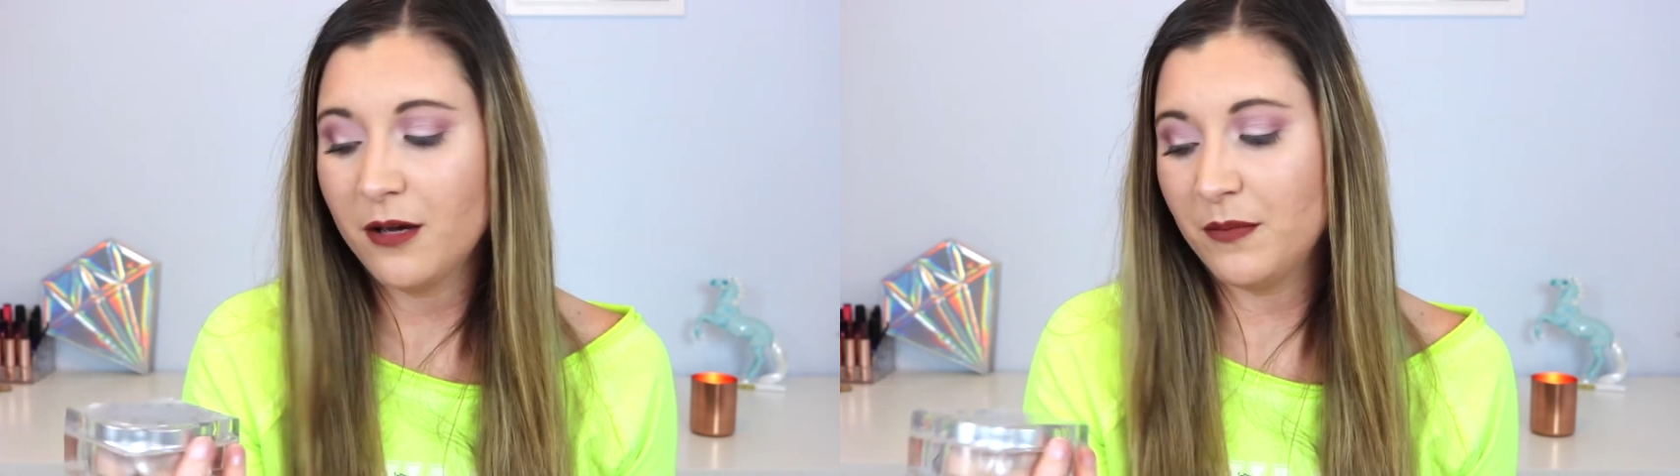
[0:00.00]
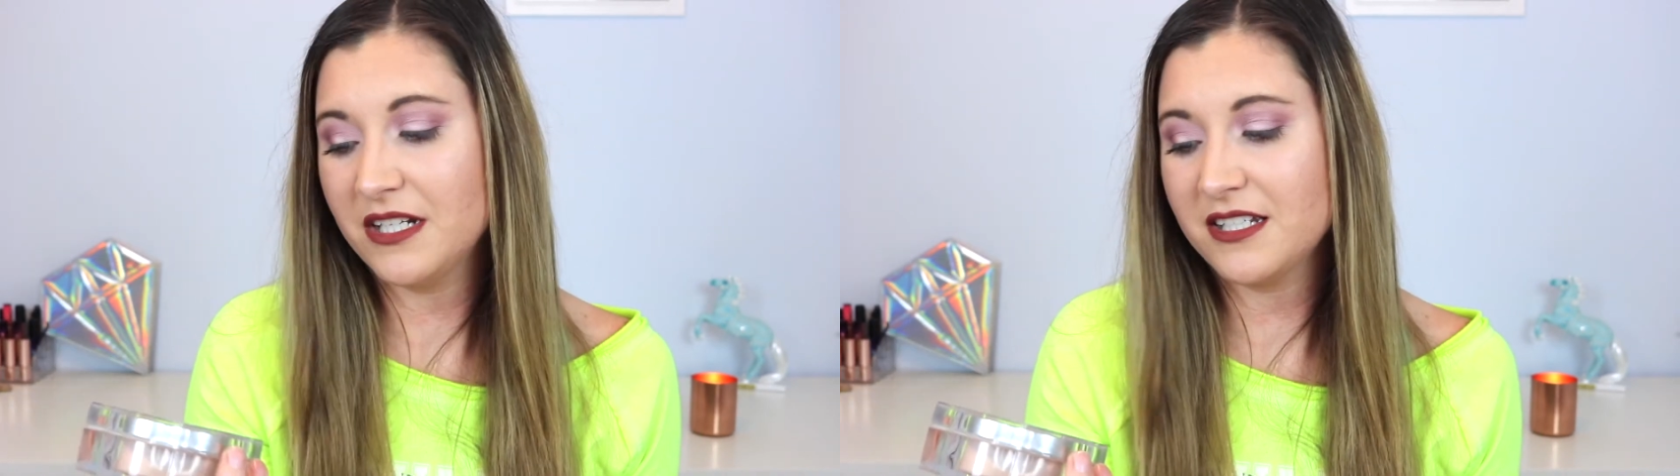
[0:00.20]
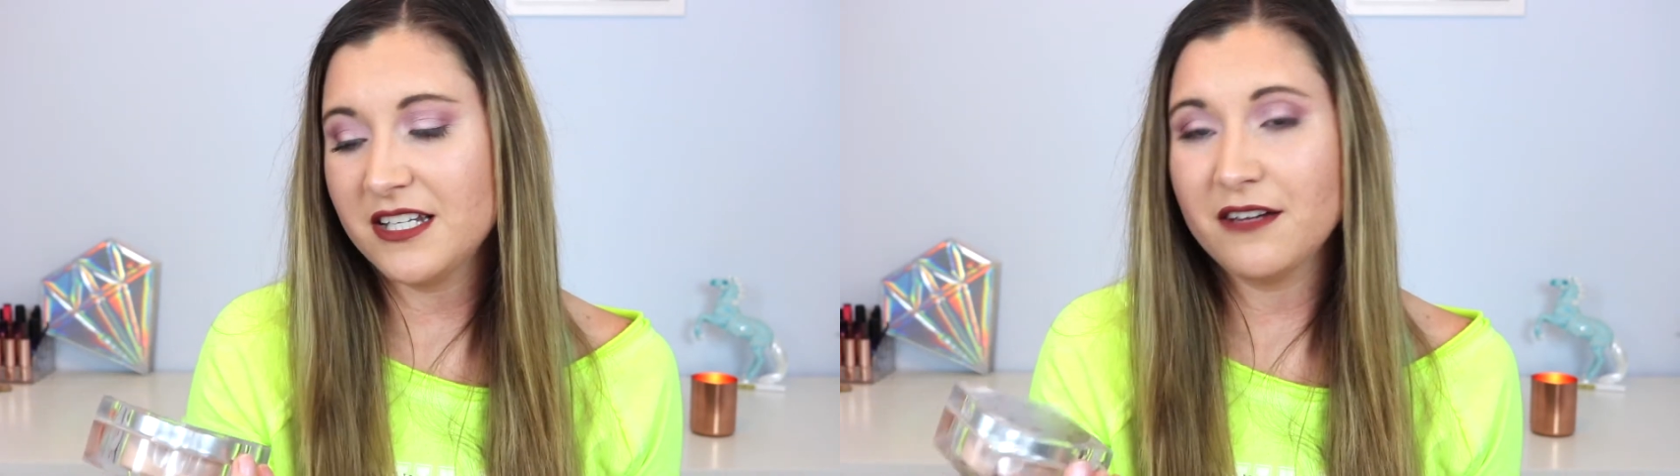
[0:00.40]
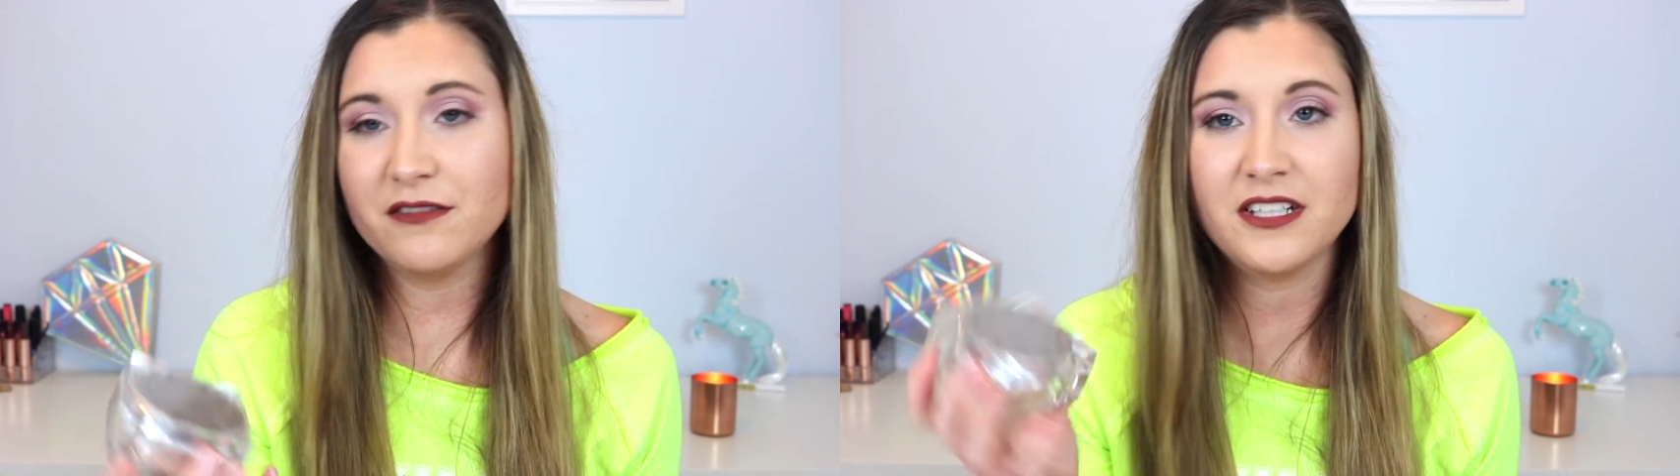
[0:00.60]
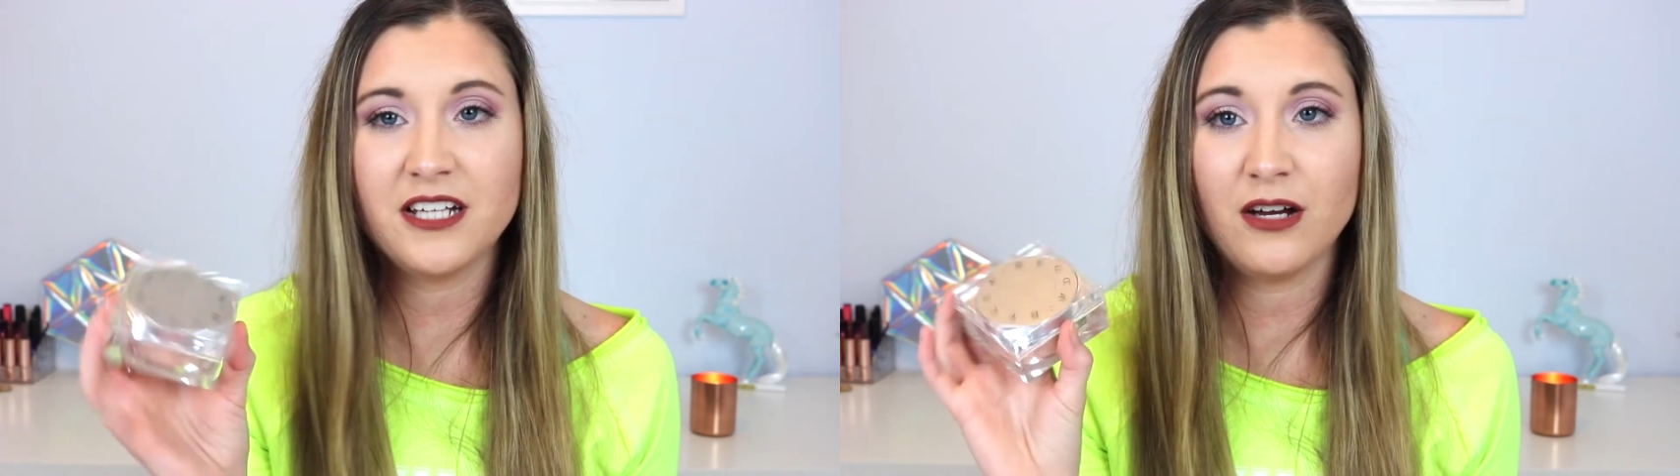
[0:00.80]
but it's
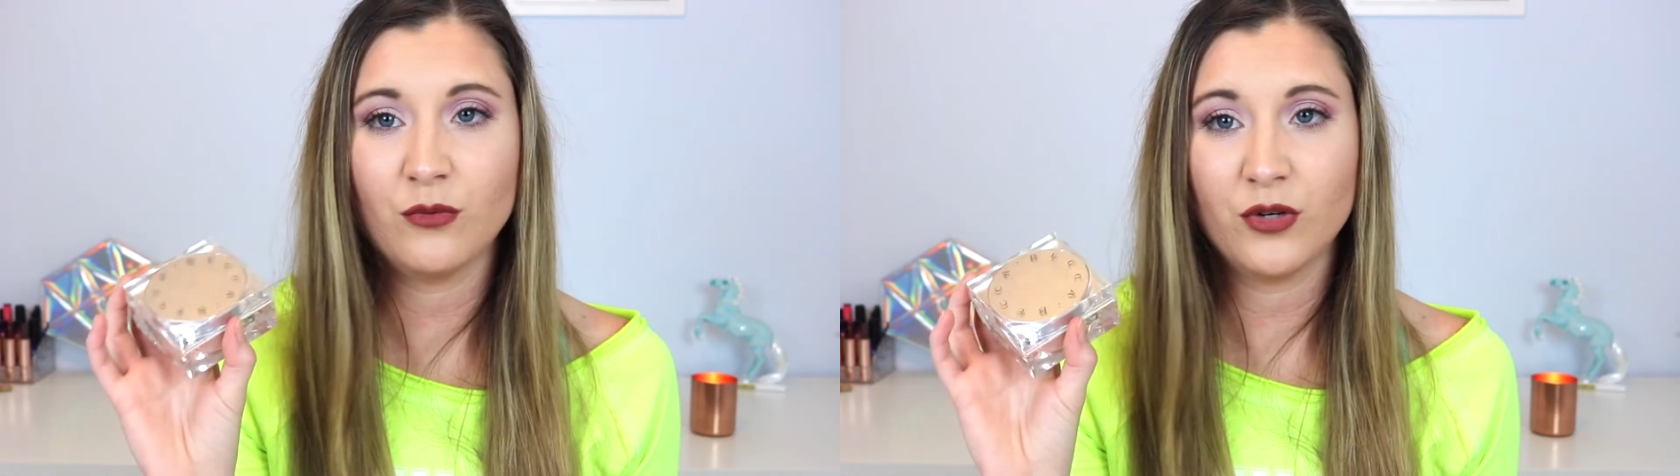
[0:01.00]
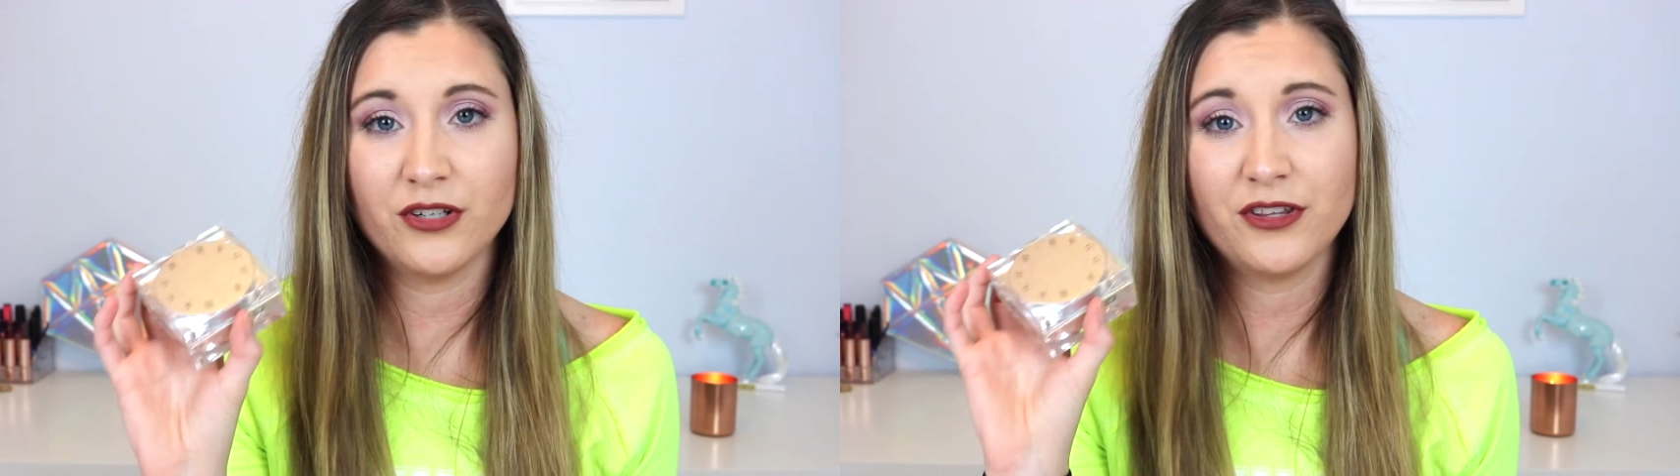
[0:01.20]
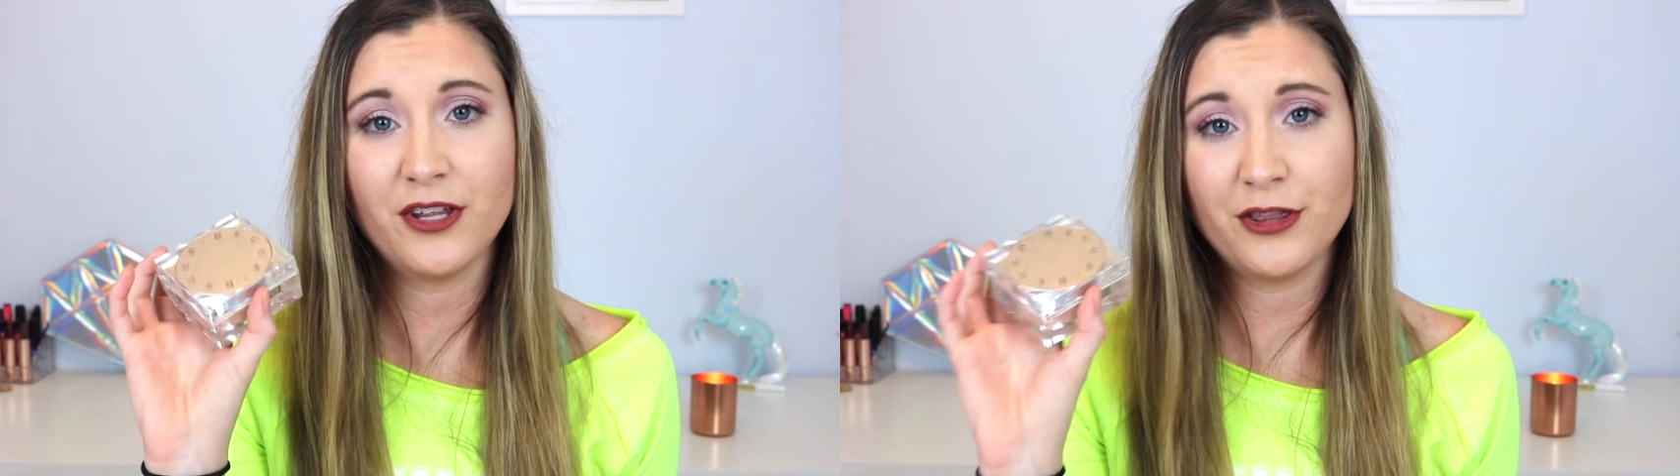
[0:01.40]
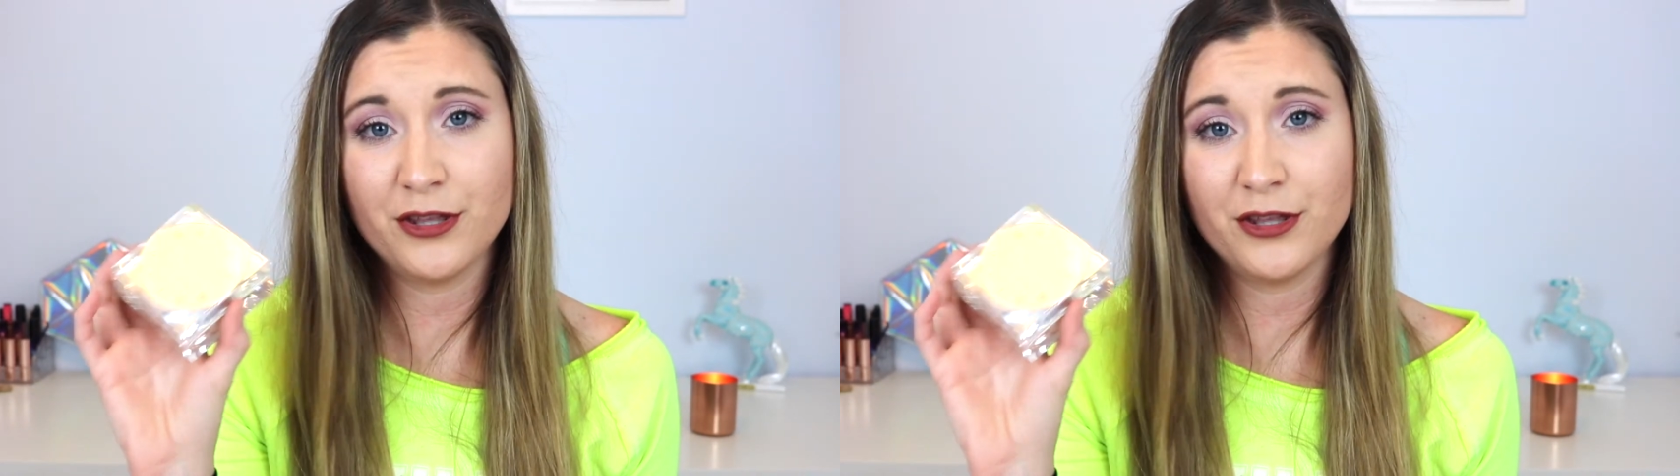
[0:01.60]
definitely not worth